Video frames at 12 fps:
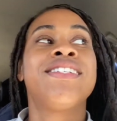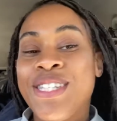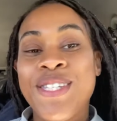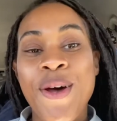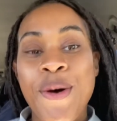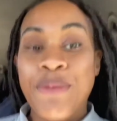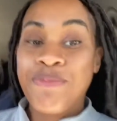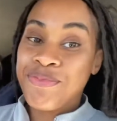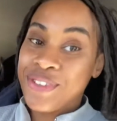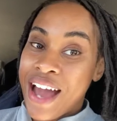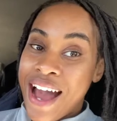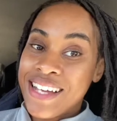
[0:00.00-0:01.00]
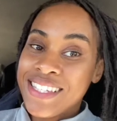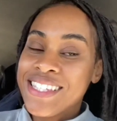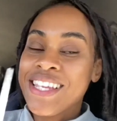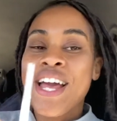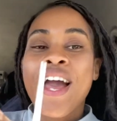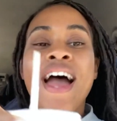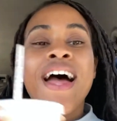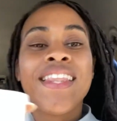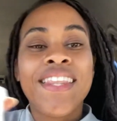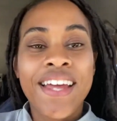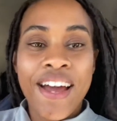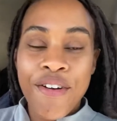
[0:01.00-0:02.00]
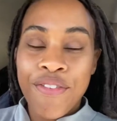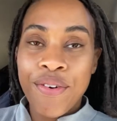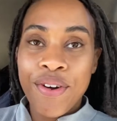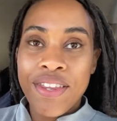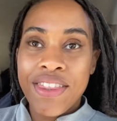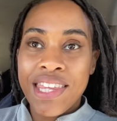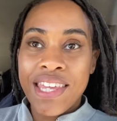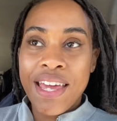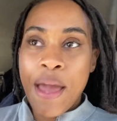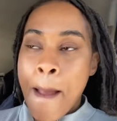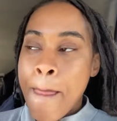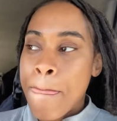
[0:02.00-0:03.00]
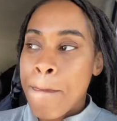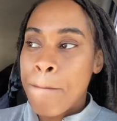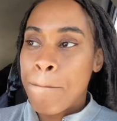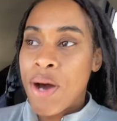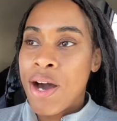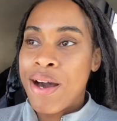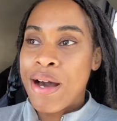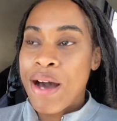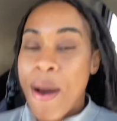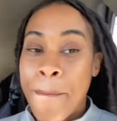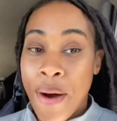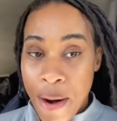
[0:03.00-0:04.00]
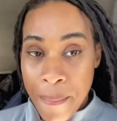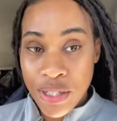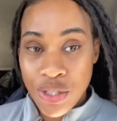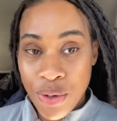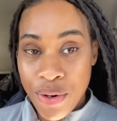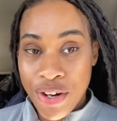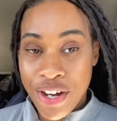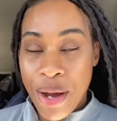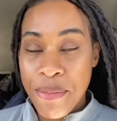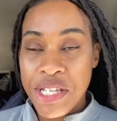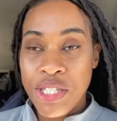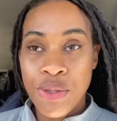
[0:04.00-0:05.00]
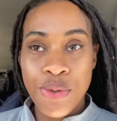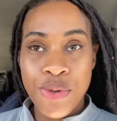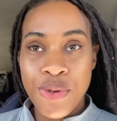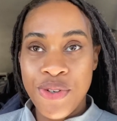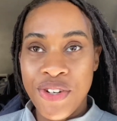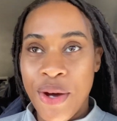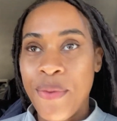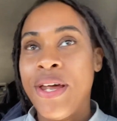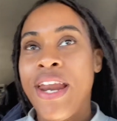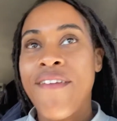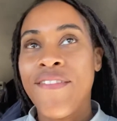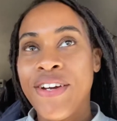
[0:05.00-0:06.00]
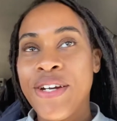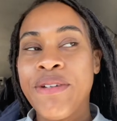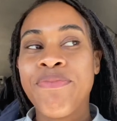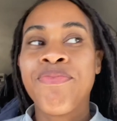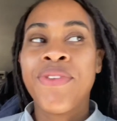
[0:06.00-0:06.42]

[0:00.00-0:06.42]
So guys, look out for the apartment tour coming soon or whatever.